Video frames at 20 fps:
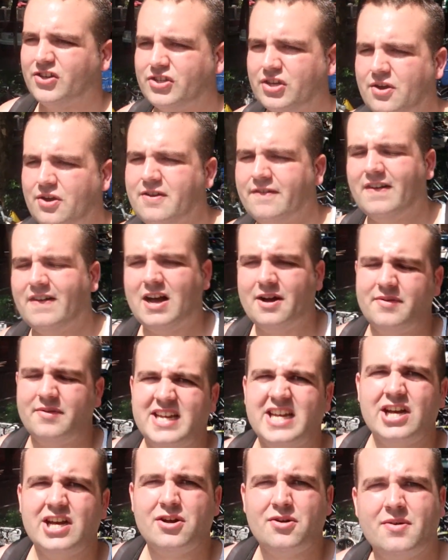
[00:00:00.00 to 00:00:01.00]
So if I
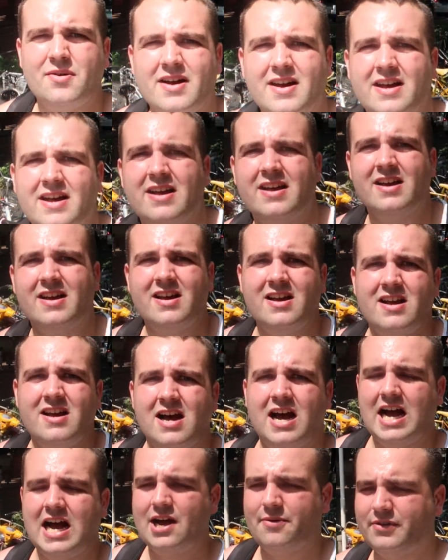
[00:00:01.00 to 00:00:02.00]
were you,
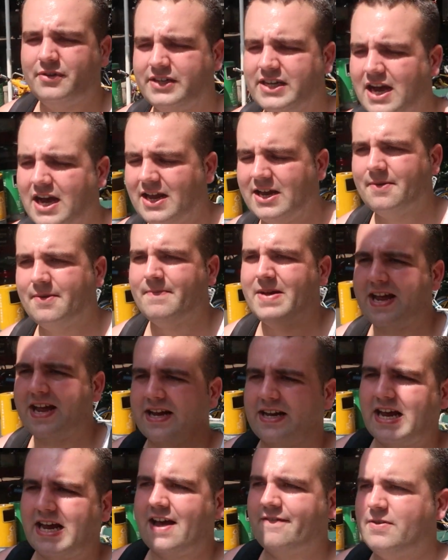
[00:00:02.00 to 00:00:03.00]
I would kind of make
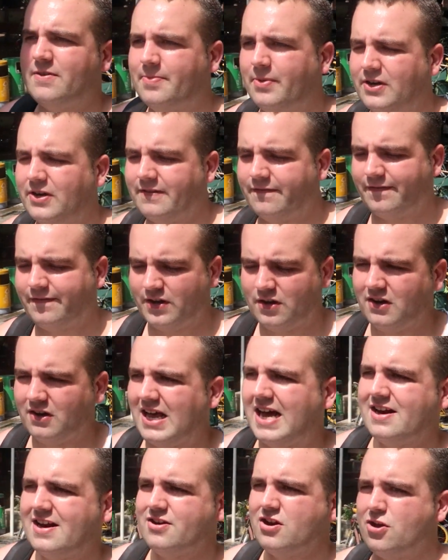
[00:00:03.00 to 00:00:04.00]
everybody feel
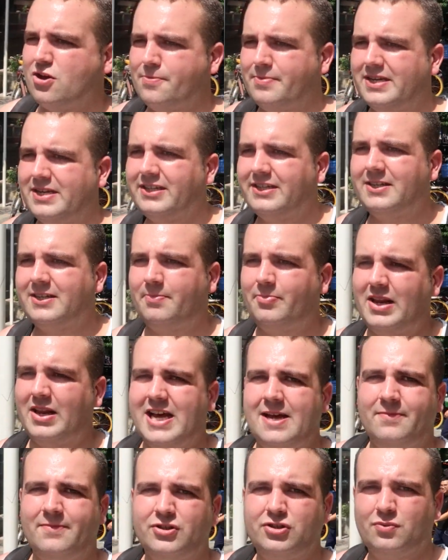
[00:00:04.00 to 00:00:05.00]
like nobody's to
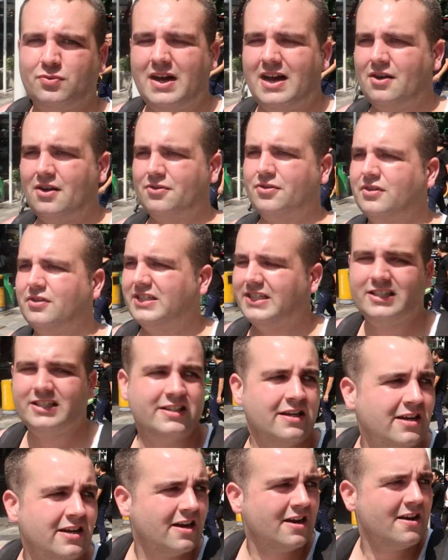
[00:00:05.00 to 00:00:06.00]
blame as well, because
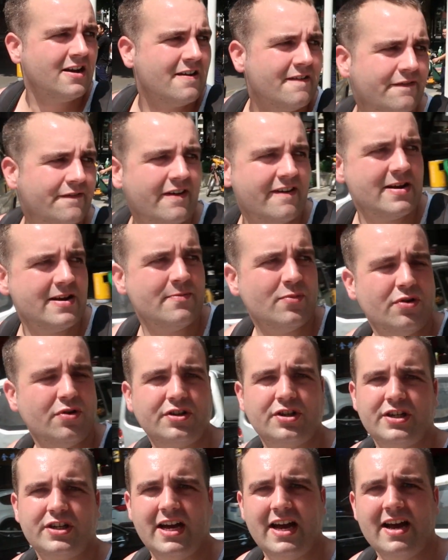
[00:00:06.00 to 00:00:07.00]
it's very
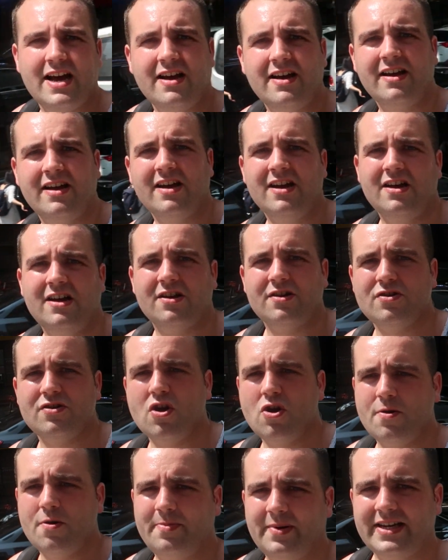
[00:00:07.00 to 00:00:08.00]
much
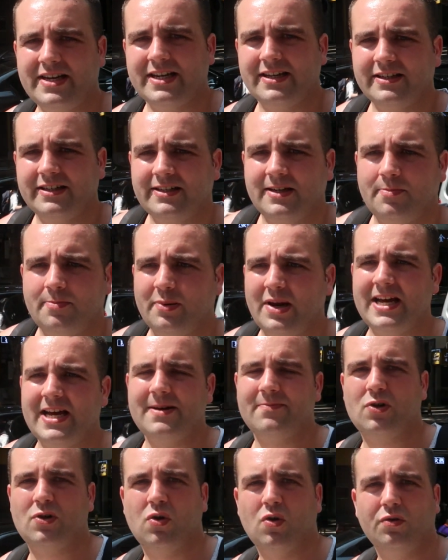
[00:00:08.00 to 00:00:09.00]
nobody is to
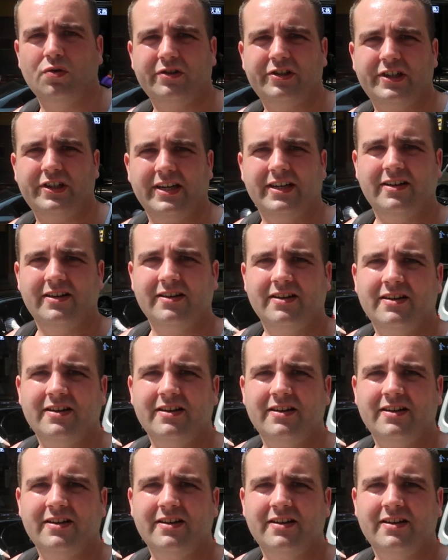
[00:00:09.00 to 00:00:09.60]
blame culture.